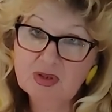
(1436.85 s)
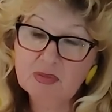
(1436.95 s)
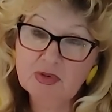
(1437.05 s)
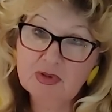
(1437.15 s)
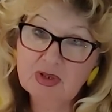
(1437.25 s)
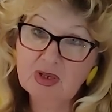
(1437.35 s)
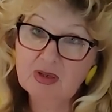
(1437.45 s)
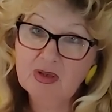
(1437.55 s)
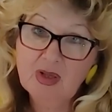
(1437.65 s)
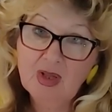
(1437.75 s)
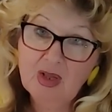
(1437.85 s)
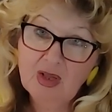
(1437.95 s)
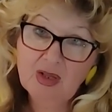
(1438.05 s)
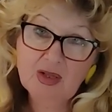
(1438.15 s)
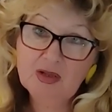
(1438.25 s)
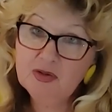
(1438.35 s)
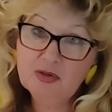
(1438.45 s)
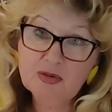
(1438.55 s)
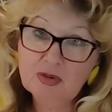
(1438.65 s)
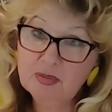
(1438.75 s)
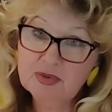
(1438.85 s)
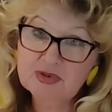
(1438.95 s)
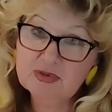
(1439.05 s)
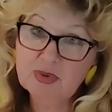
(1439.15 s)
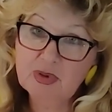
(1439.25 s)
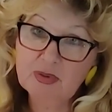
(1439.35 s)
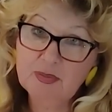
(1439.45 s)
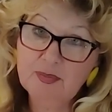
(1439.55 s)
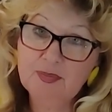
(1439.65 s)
America, in Europe as well.